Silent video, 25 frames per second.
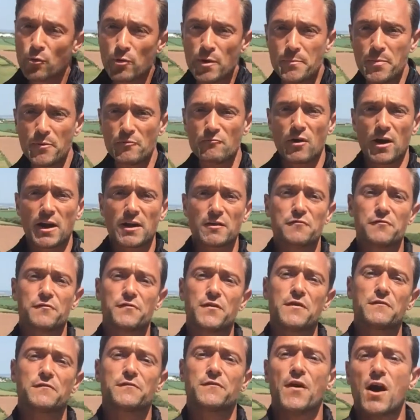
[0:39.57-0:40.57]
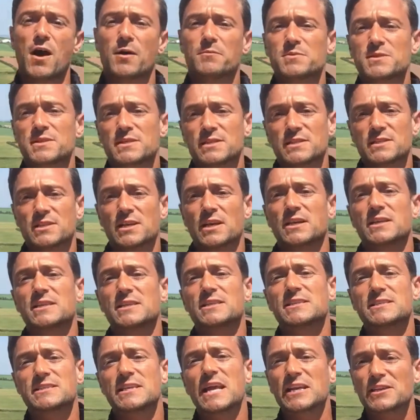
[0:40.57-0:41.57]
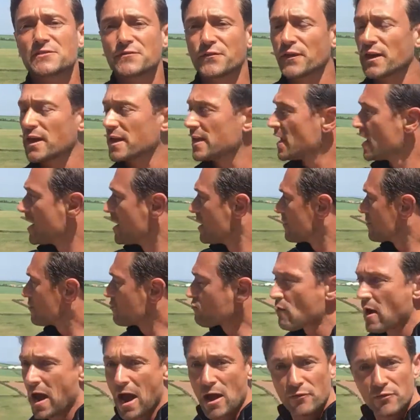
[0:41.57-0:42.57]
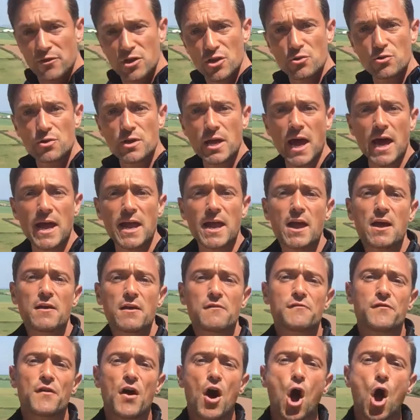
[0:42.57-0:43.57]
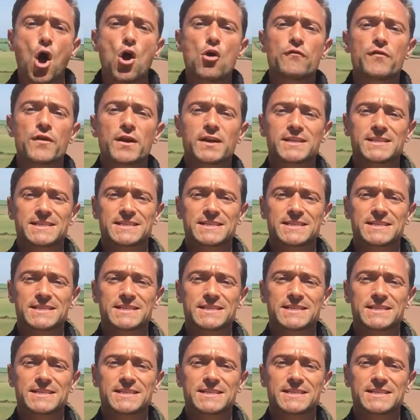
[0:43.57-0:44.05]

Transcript: We've been running FitFarms successfully throughout the U K for over